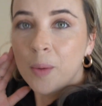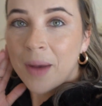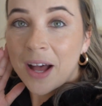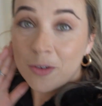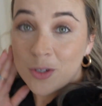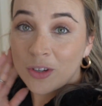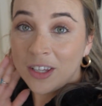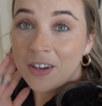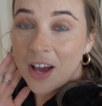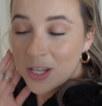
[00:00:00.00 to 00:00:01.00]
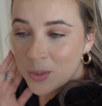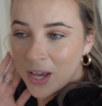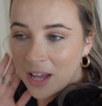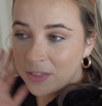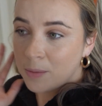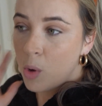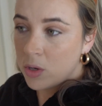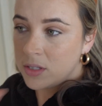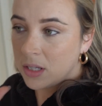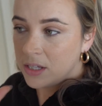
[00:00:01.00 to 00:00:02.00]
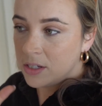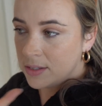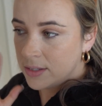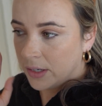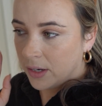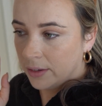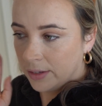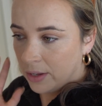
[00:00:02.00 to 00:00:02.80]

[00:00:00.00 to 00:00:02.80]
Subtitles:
but it was really nice. We had the most delicious dinner.